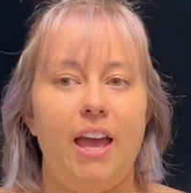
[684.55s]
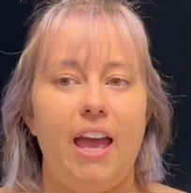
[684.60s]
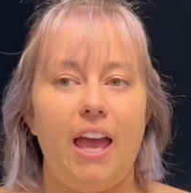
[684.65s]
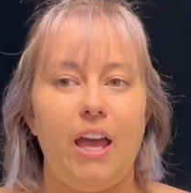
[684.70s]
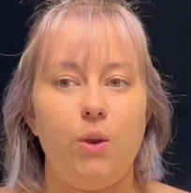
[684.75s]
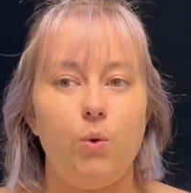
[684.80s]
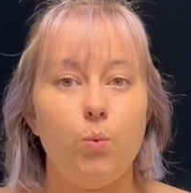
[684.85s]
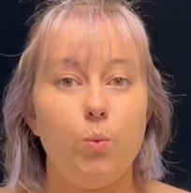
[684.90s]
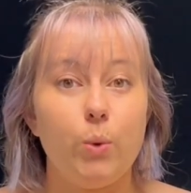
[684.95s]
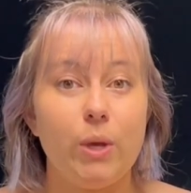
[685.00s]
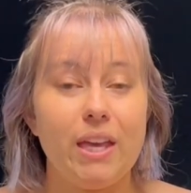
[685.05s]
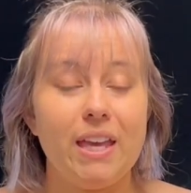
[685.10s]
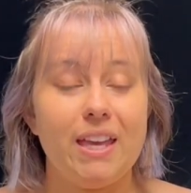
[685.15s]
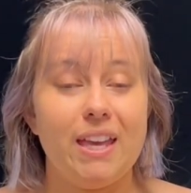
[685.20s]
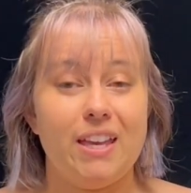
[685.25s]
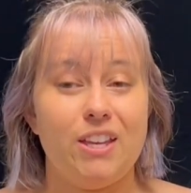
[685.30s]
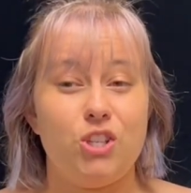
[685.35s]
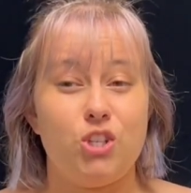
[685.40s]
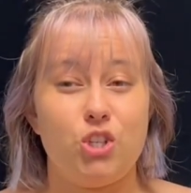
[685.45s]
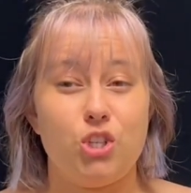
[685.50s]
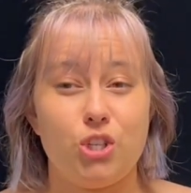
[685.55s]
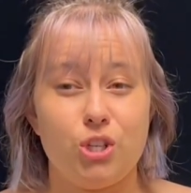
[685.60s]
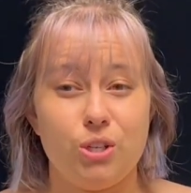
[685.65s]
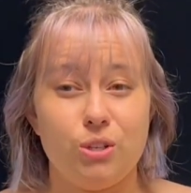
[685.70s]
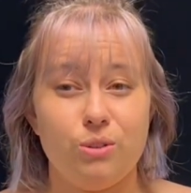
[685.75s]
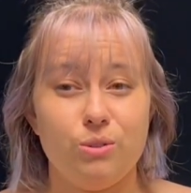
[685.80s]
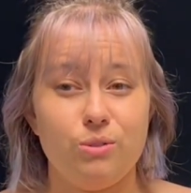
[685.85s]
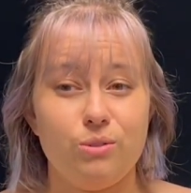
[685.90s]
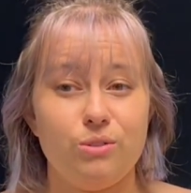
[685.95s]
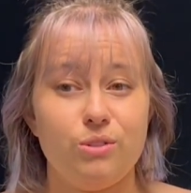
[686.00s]
And we can
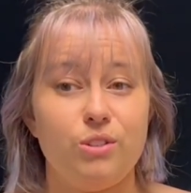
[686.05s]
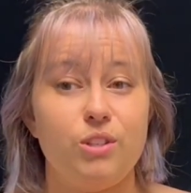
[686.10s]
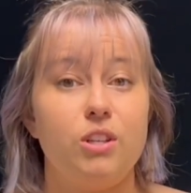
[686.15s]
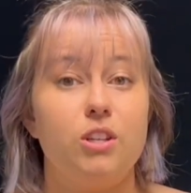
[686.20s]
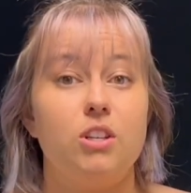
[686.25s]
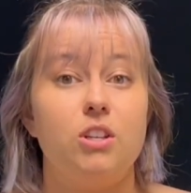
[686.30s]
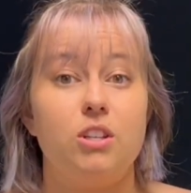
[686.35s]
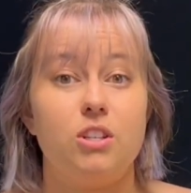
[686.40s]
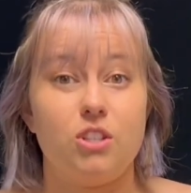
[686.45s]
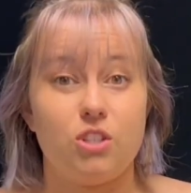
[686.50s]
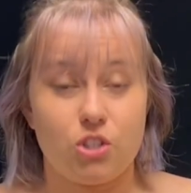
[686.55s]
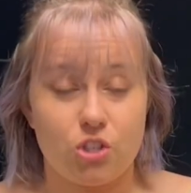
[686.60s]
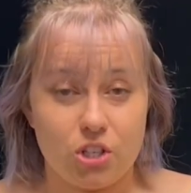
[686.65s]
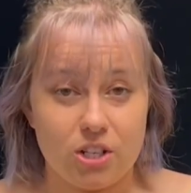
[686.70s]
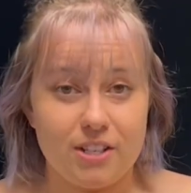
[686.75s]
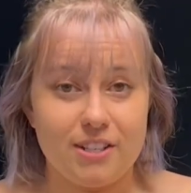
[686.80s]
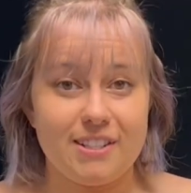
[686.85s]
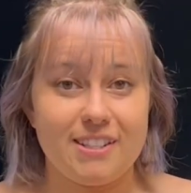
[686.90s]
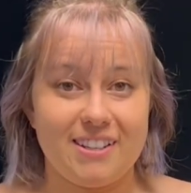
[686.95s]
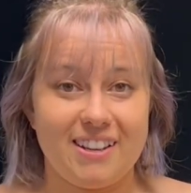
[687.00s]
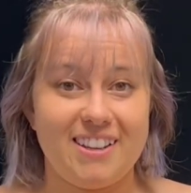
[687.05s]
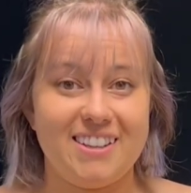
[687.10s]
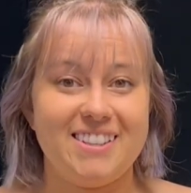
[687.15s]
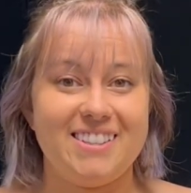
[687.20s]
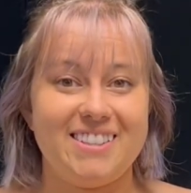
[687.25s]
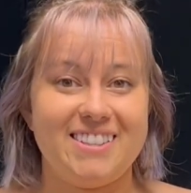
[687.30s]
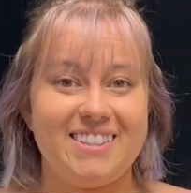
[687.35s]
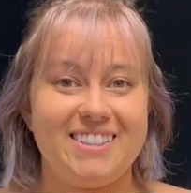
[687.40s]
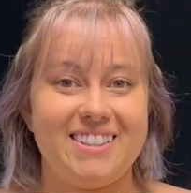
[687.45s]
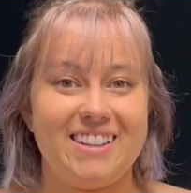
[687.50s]
choose
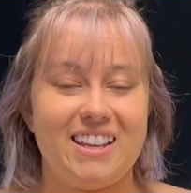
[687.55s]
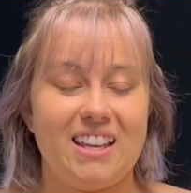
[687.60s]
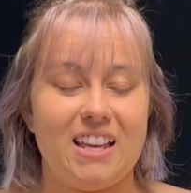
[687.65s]
Jesus